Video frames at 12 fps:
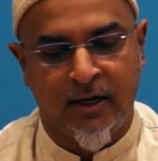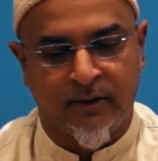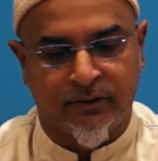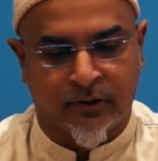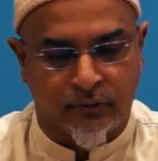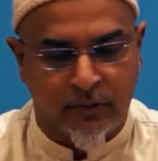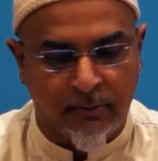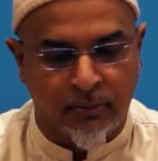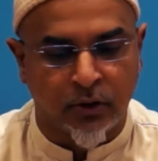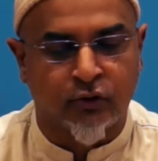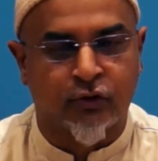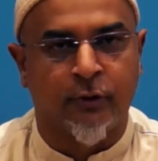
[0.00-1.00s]
the
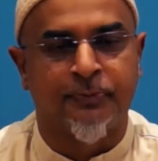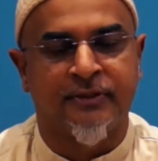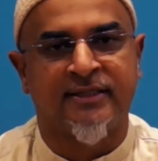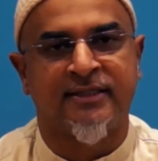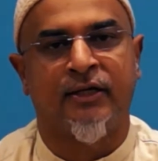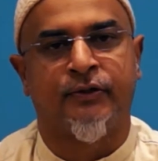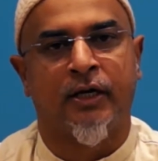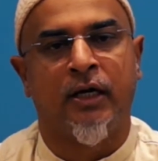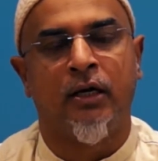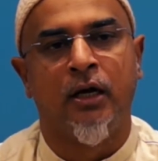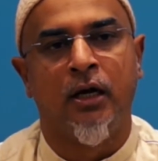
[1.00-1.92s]
rebel groups, etc.,